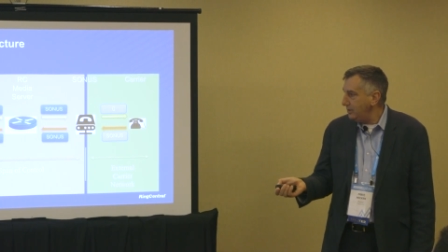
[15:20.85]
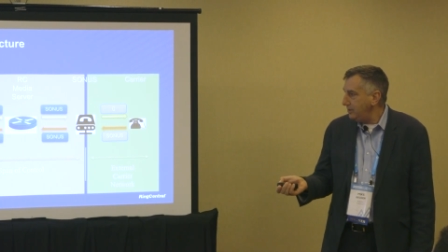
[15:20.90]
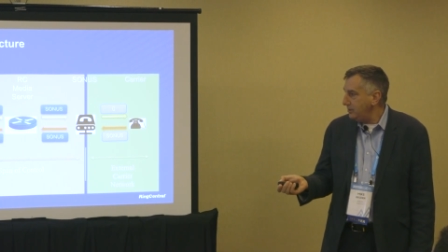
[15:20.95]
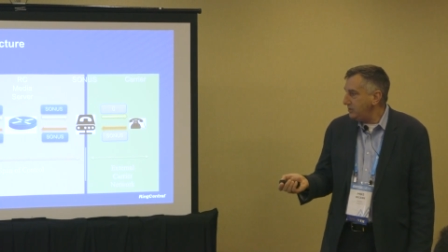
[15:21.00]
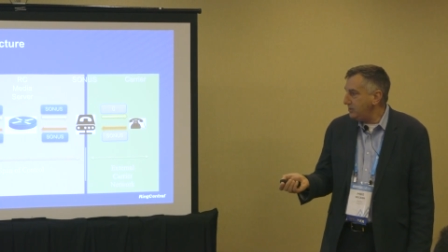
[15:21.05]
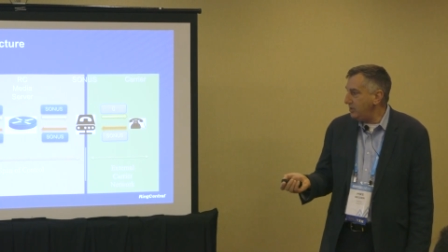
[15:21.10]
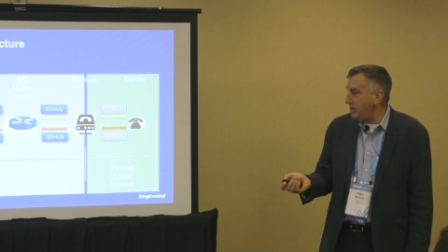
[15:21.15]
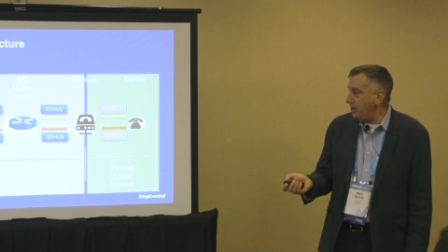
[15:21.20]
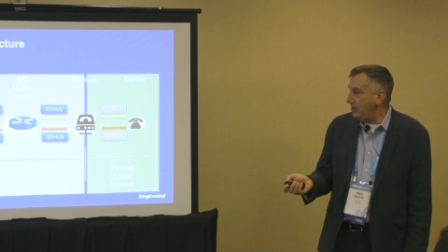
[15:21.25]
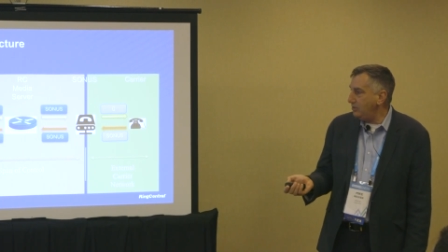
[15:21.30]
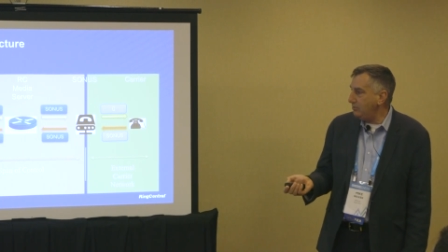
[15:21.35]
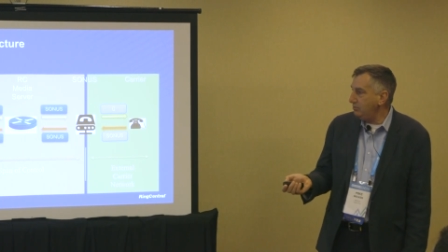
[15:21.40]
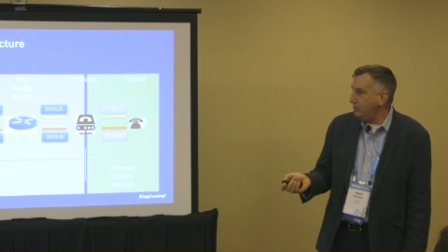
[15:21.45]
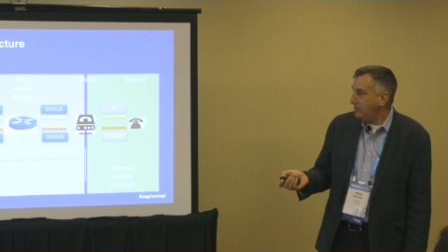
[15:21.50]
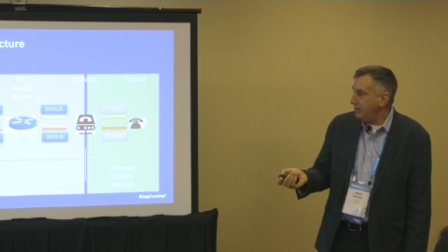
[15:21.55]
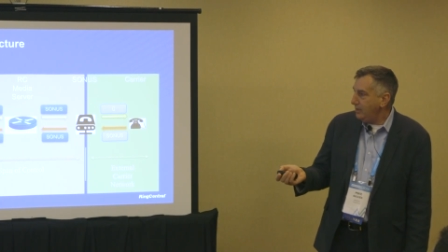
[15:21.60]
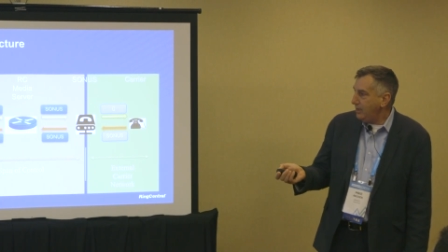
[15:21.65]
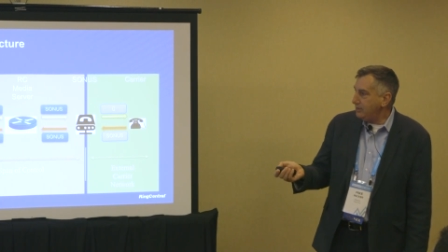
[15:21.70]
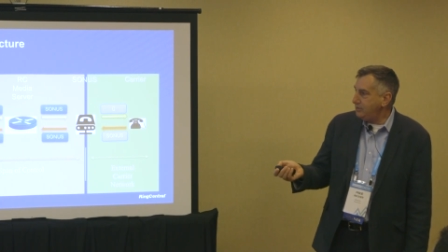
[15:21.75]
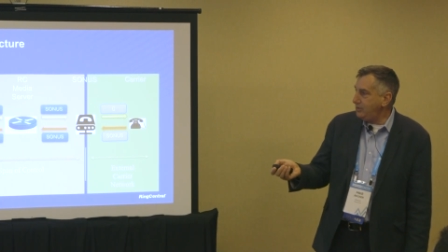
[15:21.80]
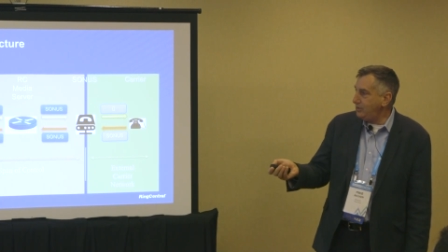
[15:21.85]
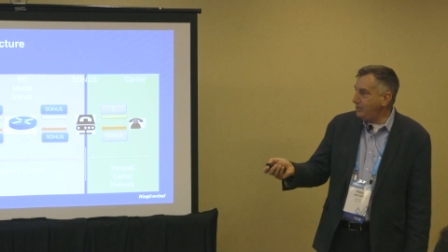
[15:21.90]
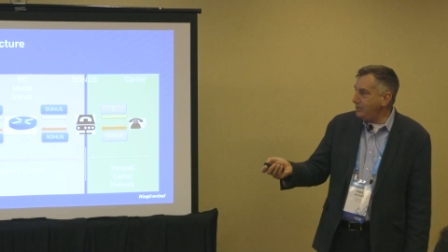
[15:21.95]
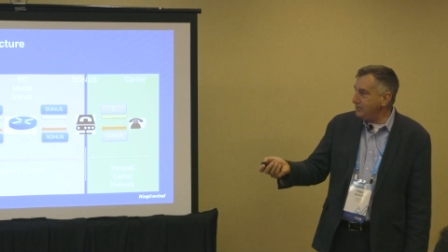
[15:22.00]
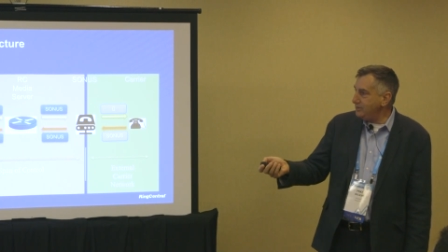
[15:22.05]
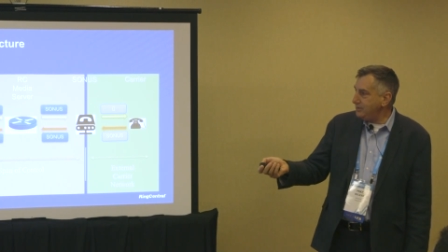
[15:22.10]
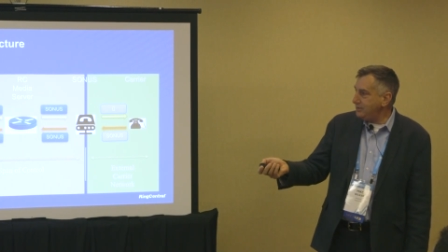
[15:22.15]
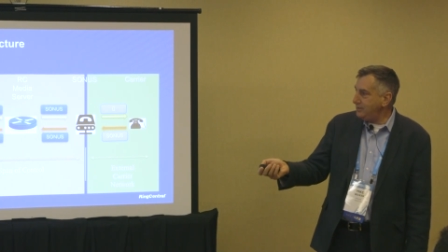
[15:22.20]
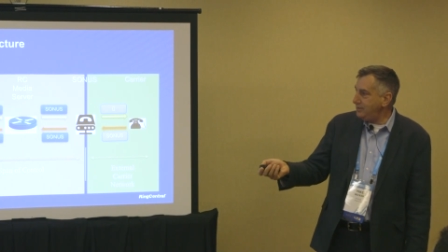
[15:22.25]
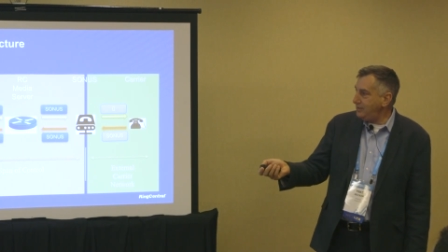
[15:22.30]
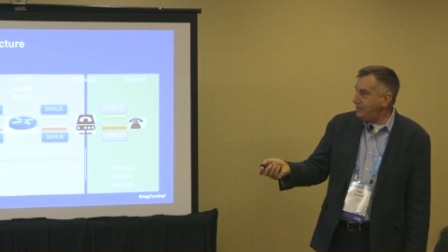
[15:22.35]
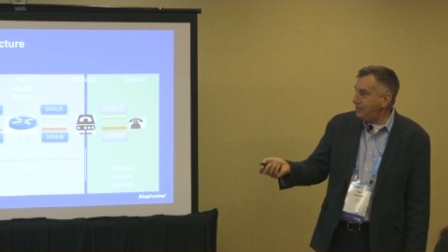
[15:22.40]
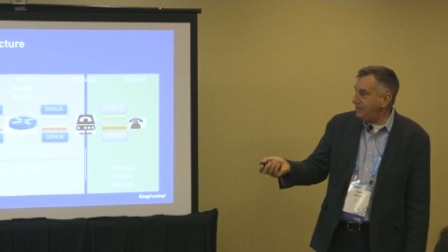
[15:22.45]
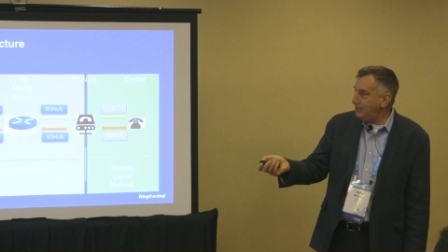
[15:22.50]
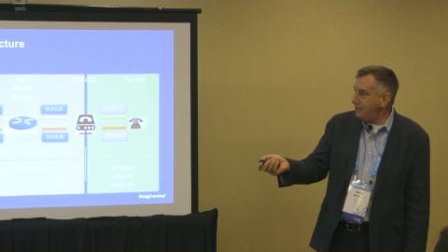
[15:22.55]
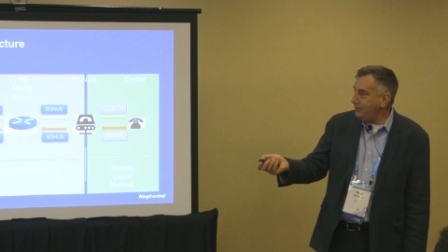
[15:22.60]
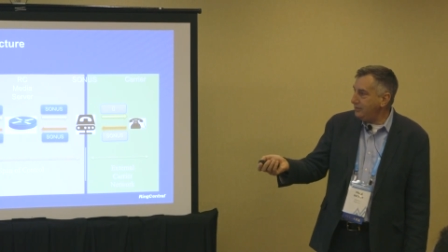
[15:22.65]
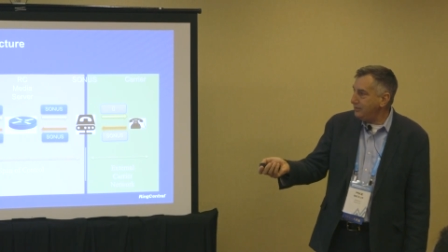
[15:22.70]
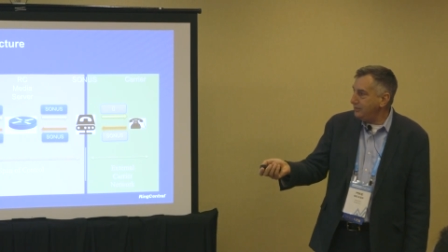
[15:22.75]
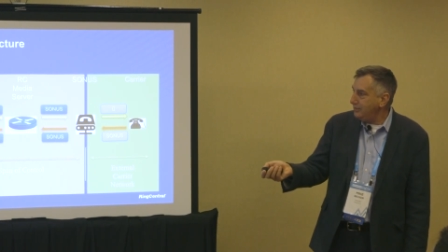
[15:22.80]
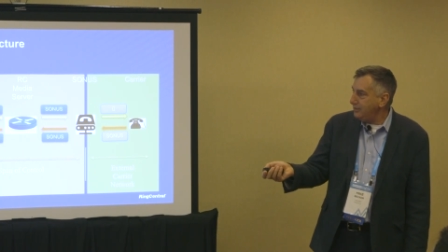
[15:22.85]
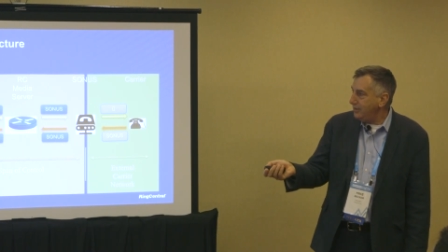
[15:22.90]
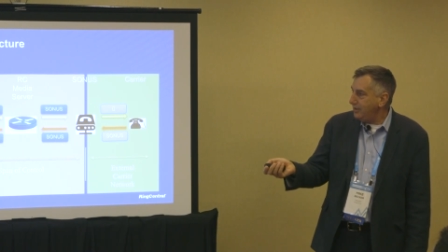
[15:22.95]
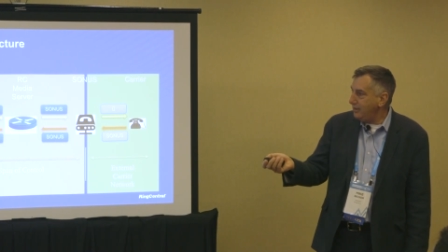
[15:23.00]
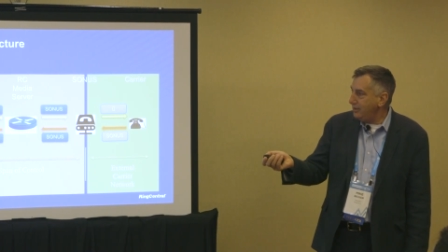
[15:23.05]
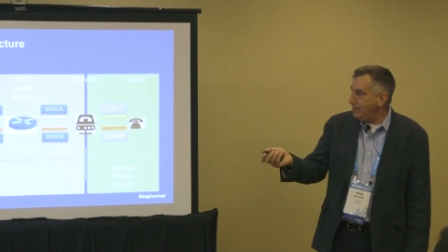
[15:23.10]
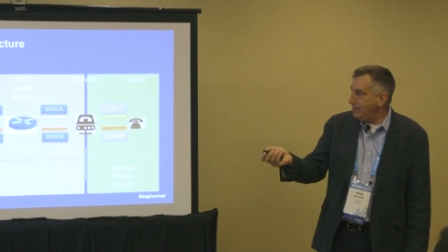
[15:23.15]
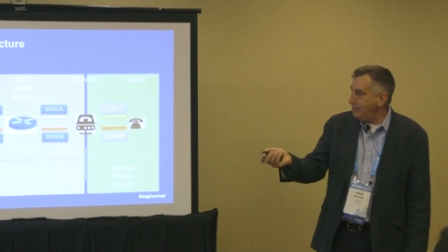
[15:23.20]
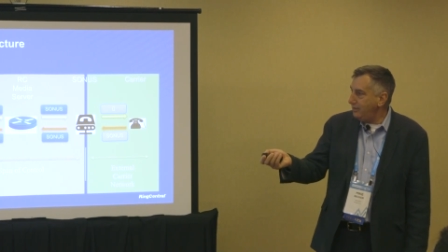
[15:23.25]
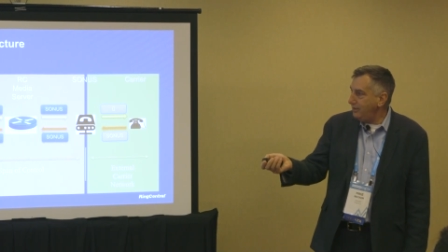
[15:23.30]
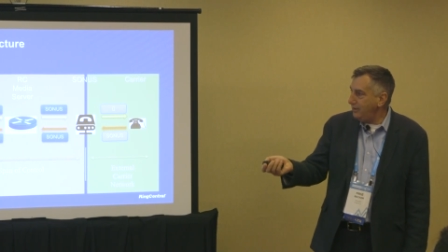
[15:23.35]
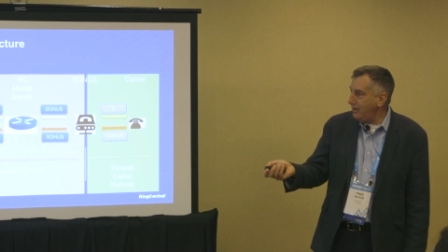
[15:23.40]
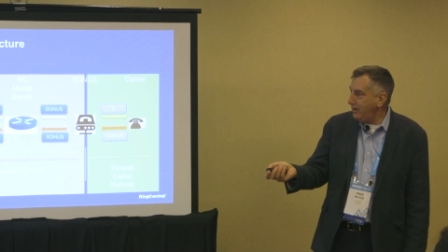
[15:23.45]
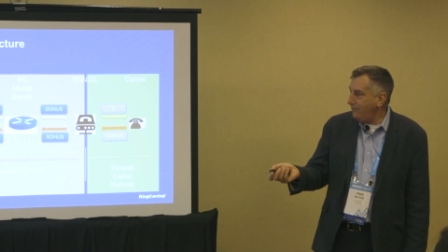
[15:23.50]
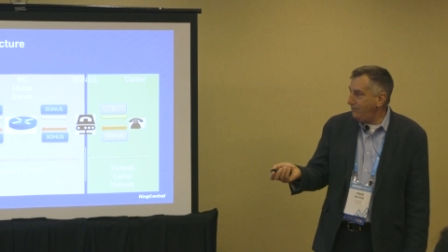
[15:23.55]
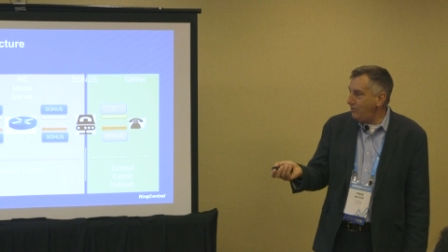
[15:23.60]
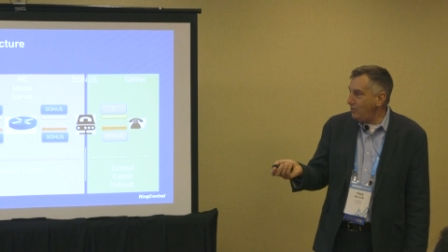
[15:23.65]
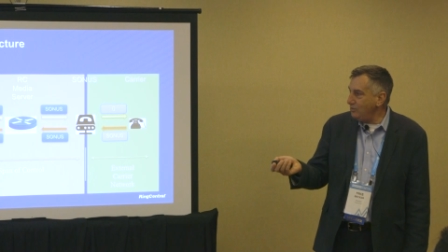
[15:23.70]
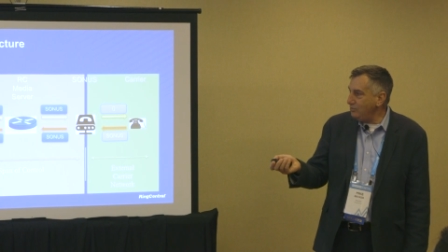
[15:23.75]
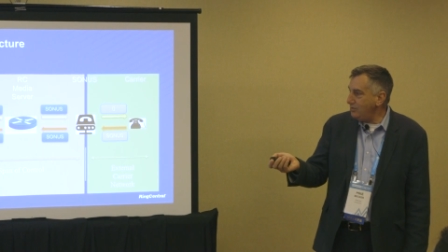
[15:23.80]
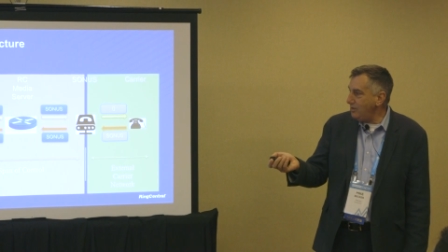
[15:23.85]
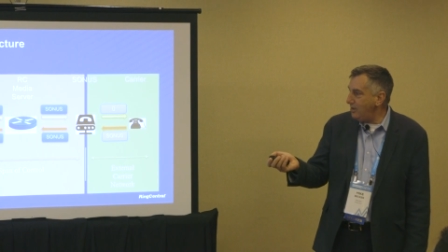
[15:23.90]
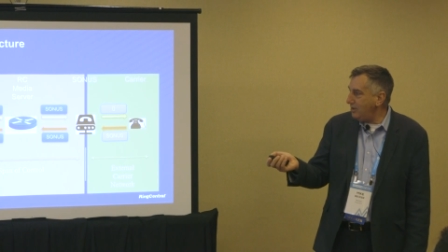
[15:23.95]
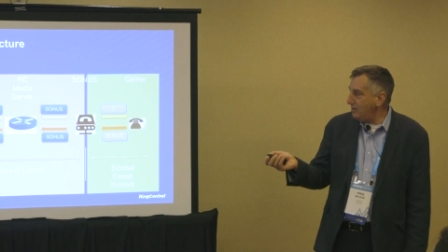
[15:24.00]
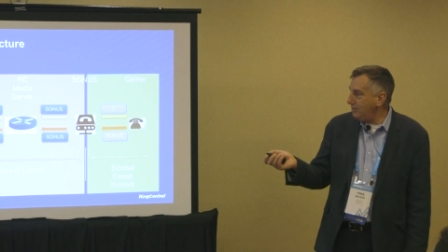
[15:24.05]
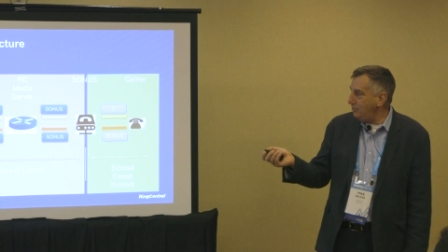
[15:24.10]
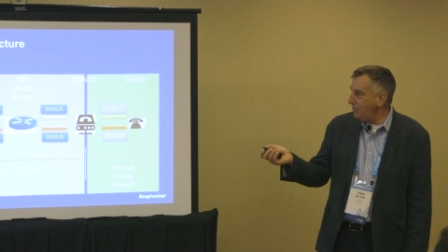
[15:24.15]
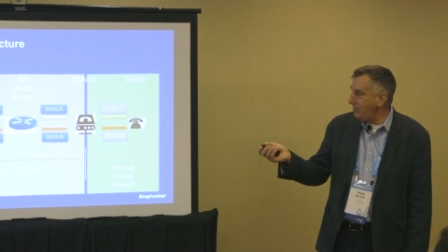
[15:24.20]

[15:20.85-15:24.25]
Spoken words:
So as you can see, a phone call,